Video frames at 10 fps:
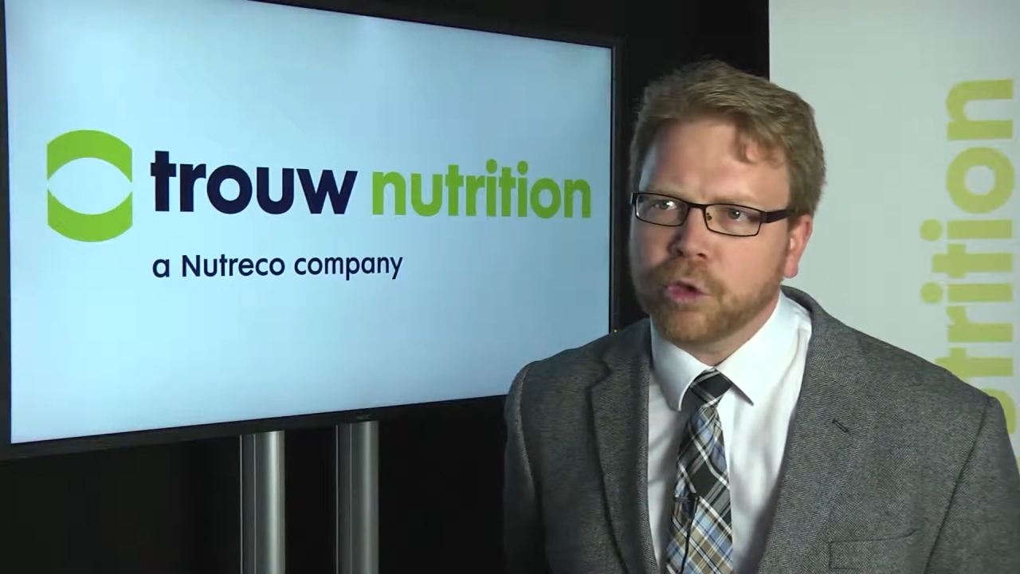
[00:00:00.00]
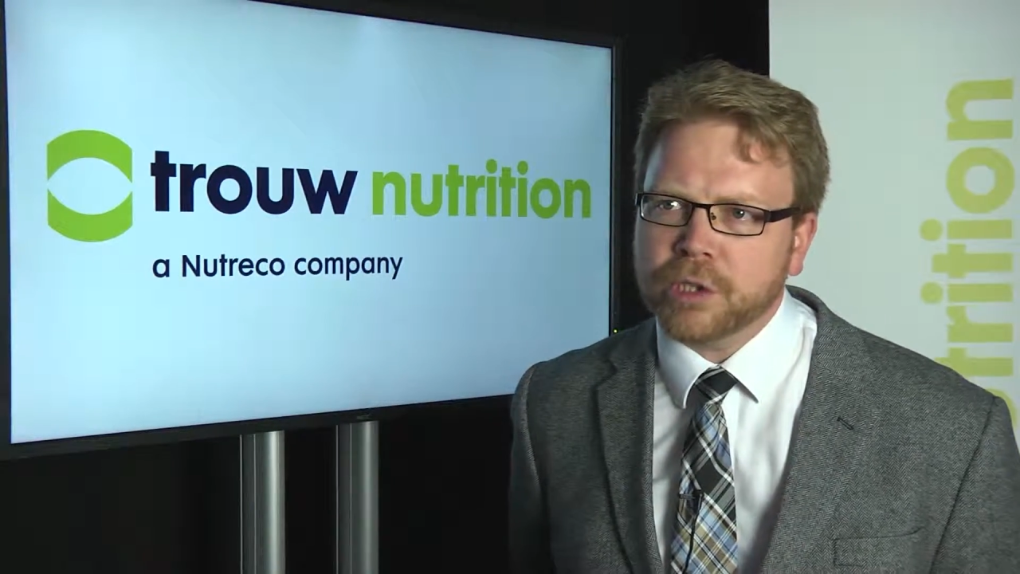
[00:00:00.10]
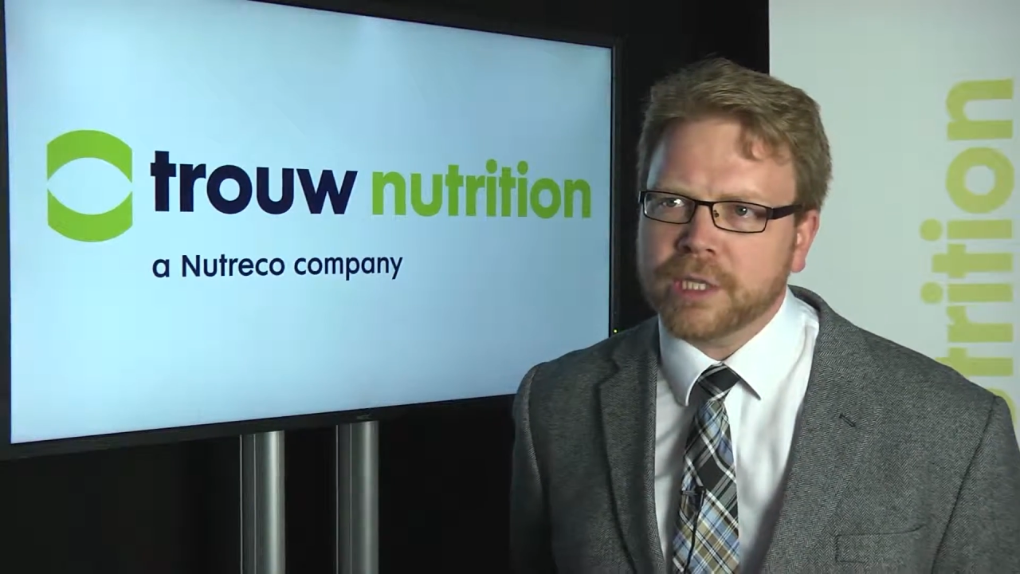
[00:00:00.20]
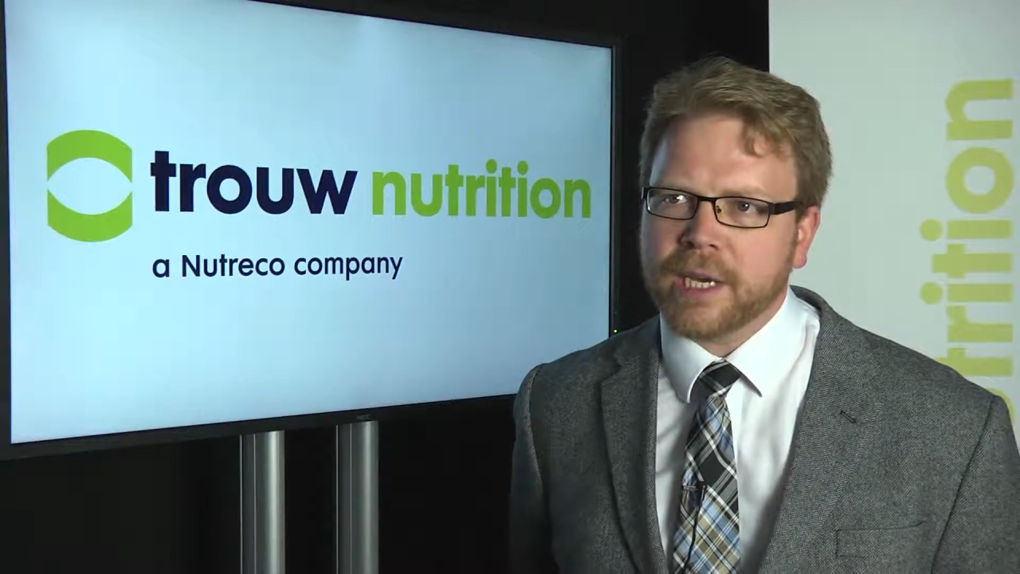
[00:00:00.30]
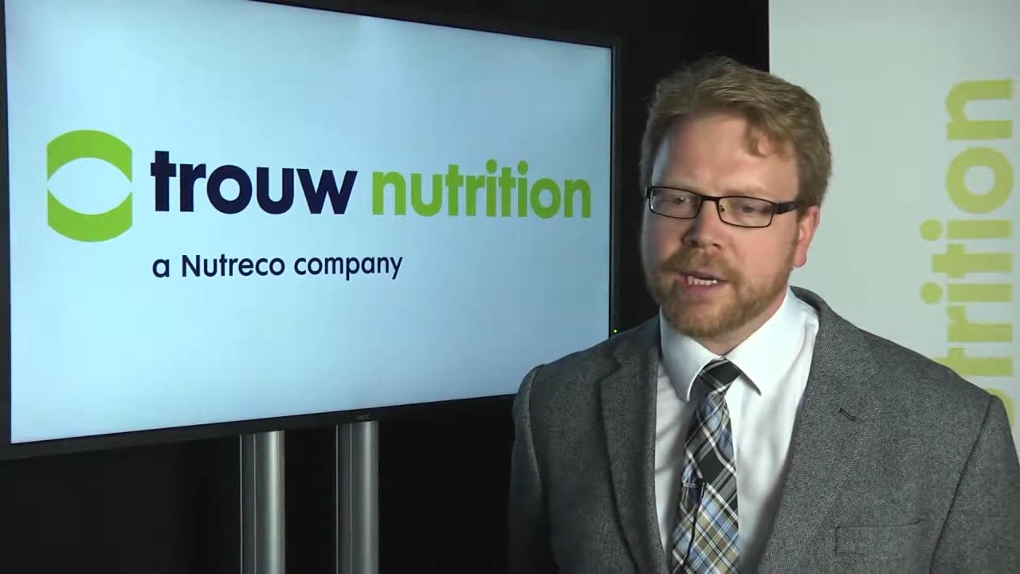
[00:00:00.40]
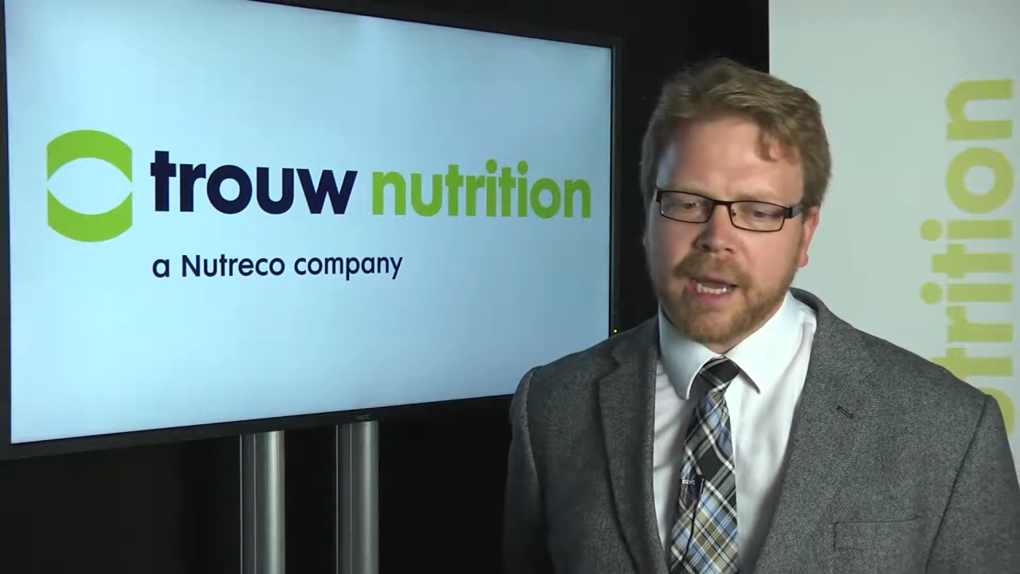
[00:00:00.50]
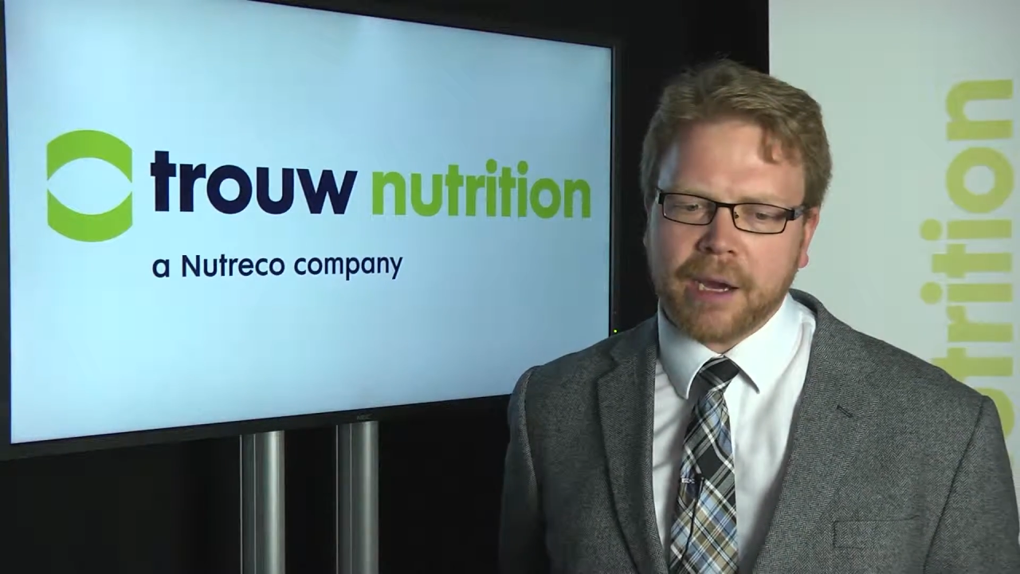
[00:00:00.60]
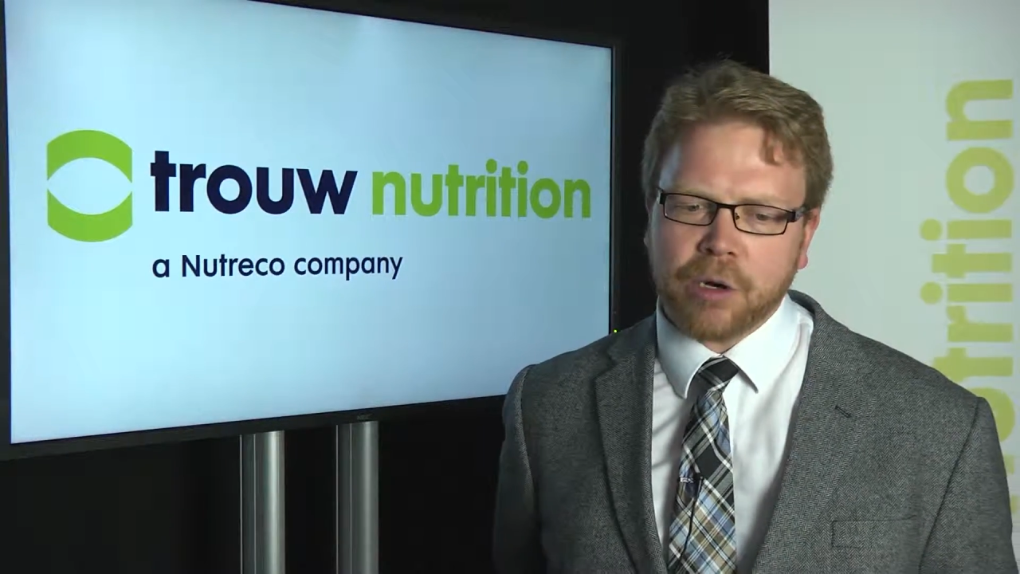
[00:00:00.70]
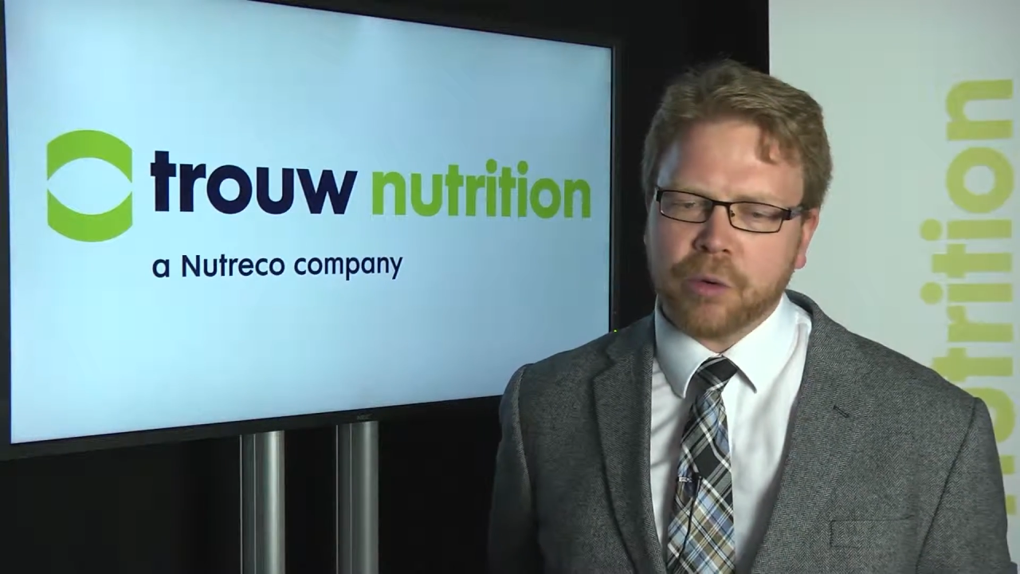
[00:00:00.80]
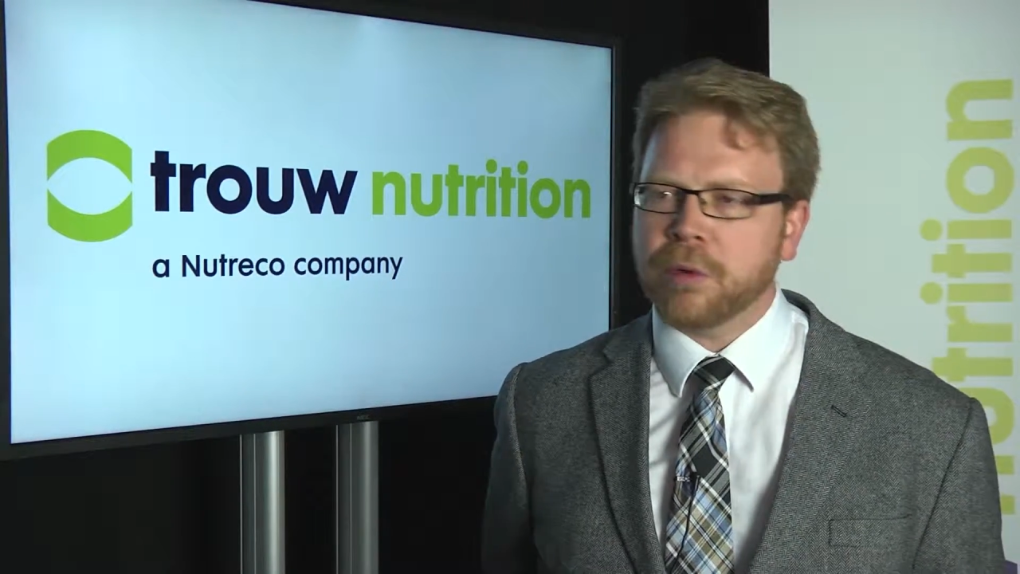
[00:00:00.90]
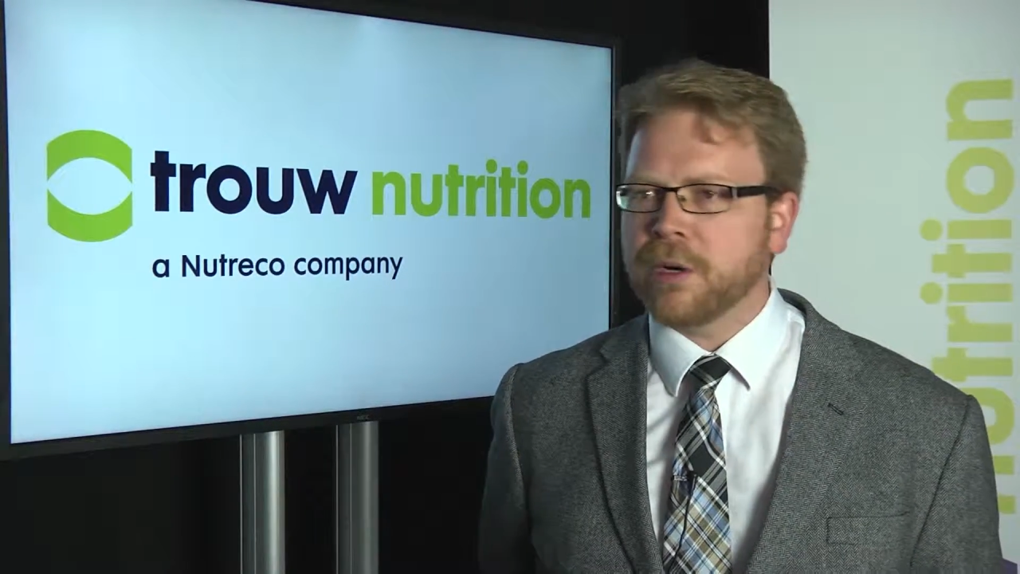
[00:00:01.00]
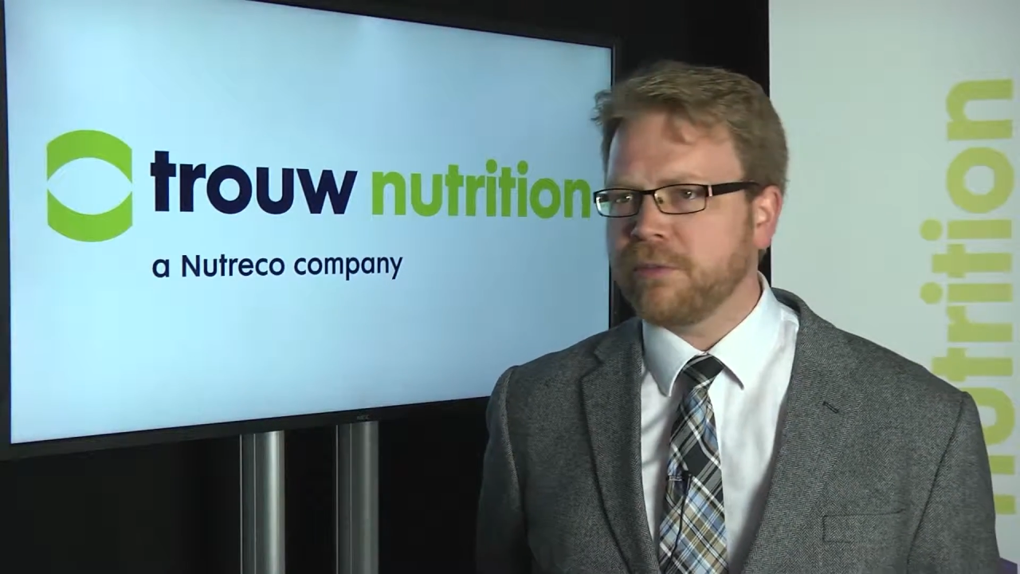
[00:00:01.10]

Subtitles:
looked at how